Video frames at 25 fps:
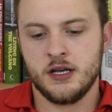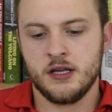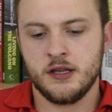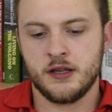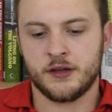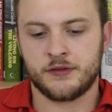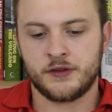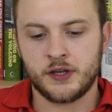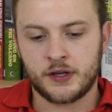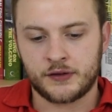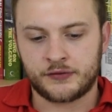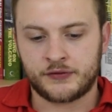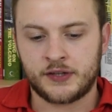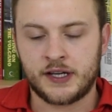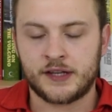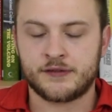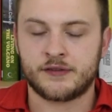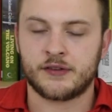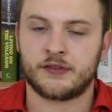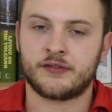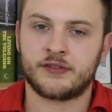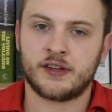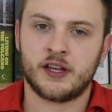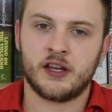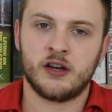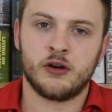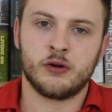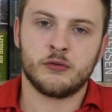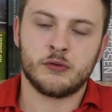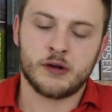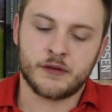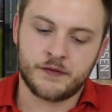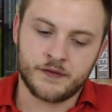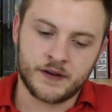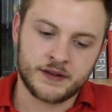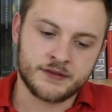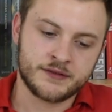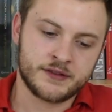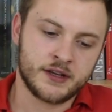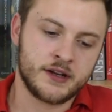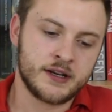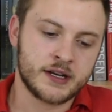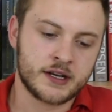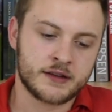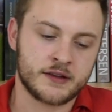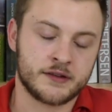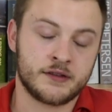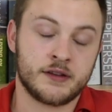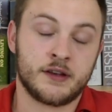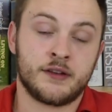The dust has to settle with Van
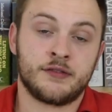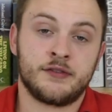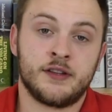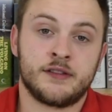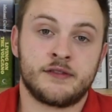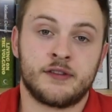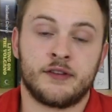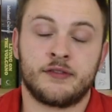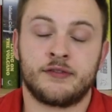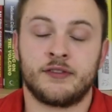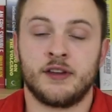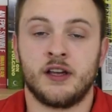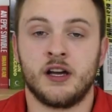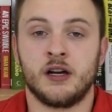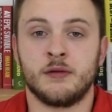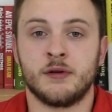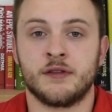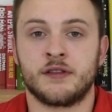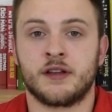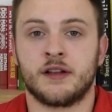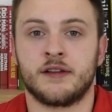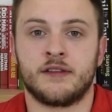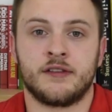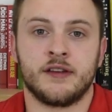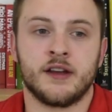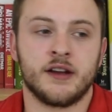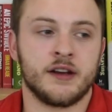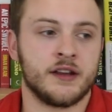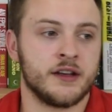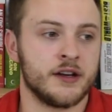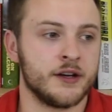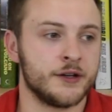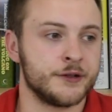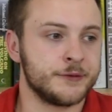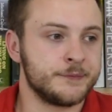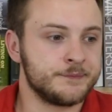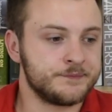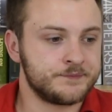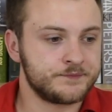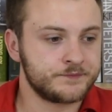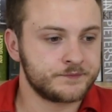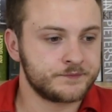Dijk. The dust has to settle with Coutinho.